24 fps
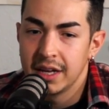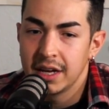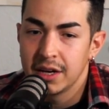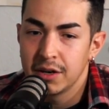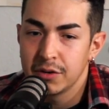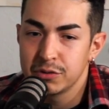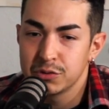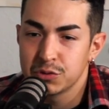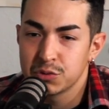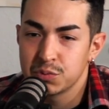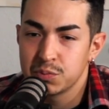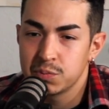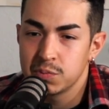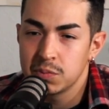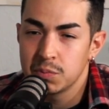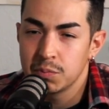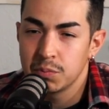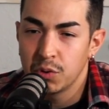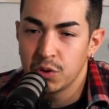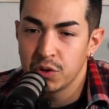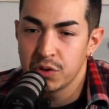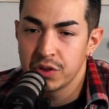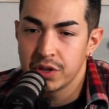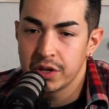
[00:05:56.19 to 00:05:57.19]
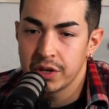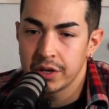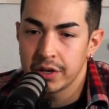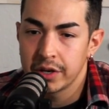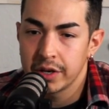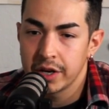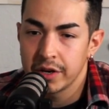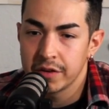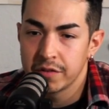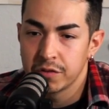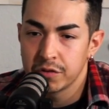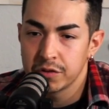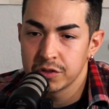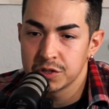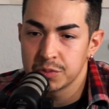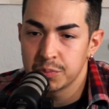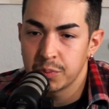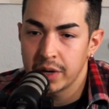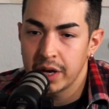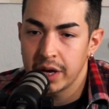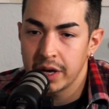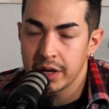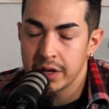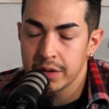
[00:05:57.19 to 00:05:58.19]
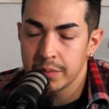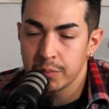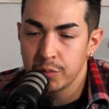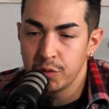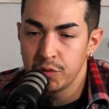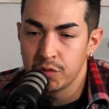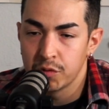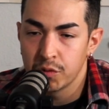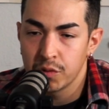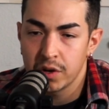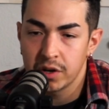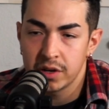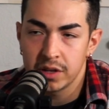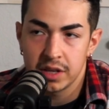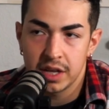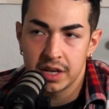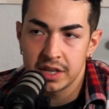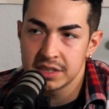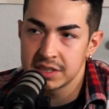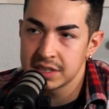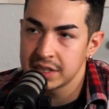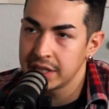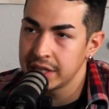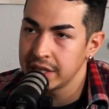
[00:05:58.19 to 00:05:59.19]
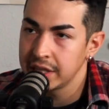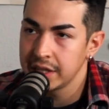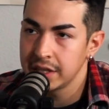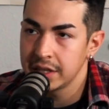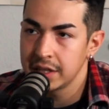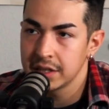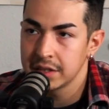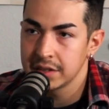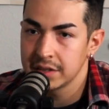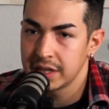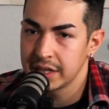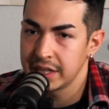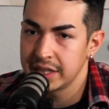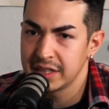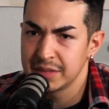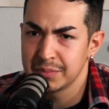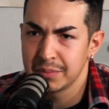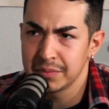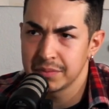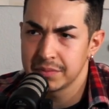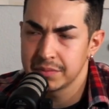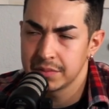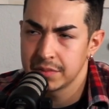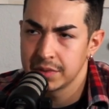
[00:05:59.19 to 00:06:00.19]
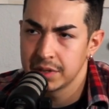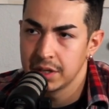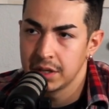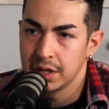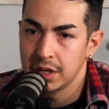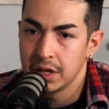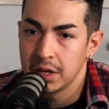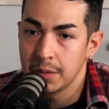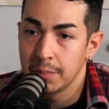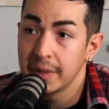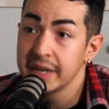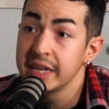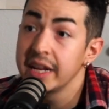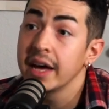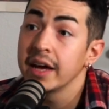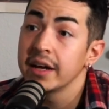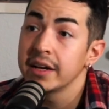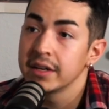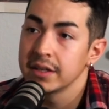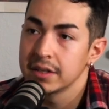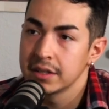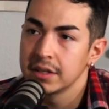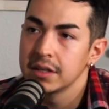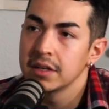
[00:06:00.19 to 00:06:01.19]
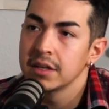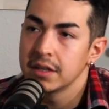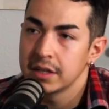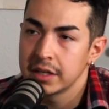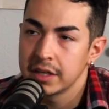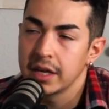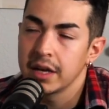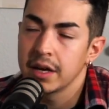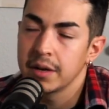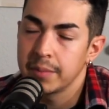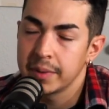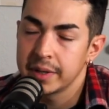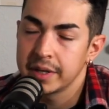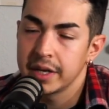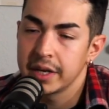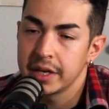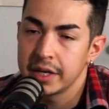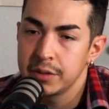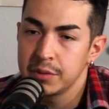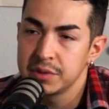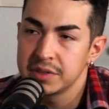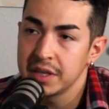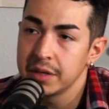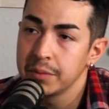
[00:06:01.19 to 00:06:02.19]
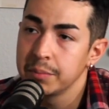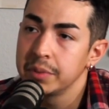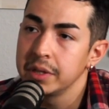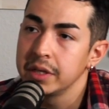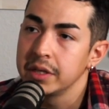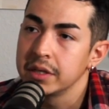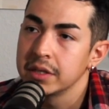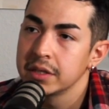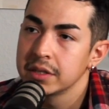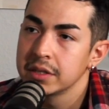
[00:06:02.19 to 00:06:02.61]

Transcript: I was born there, Air Force brat. Moved around a lot as a kid. Like who was in the Air Force? My dad. Your dad? Yeah, my dad. He was MP.